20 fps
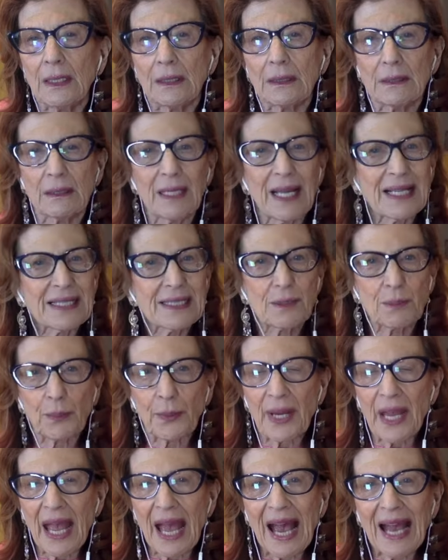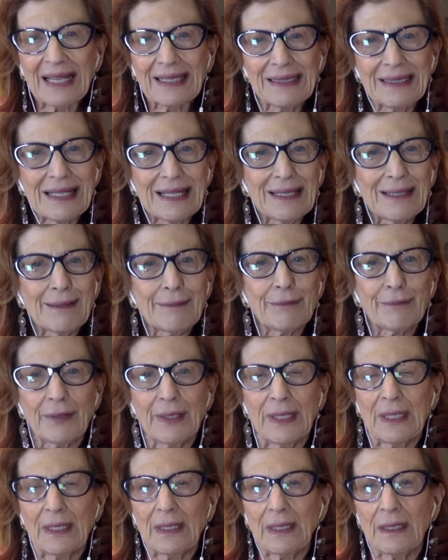less reactive,
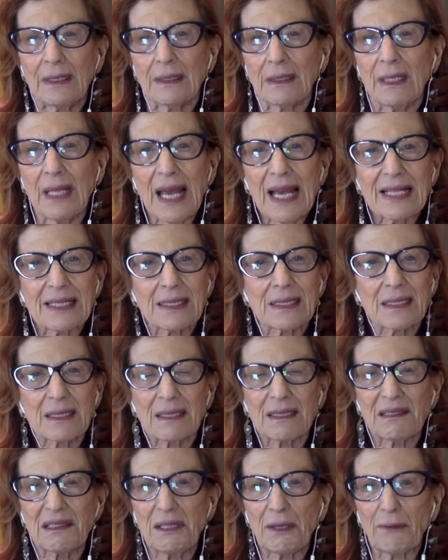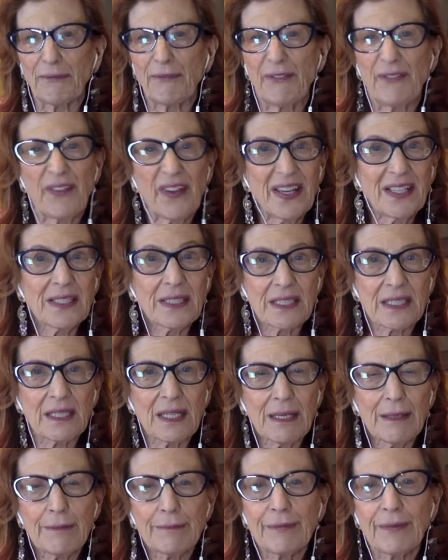less
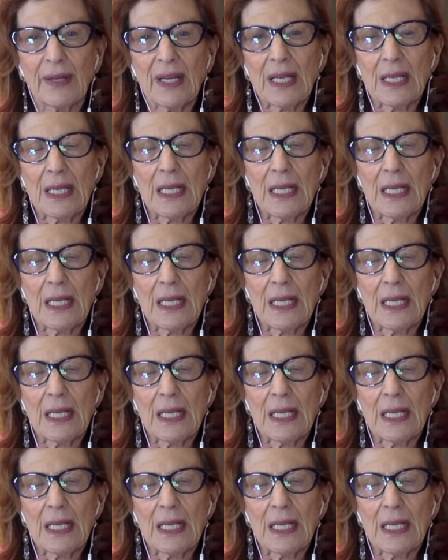defensive,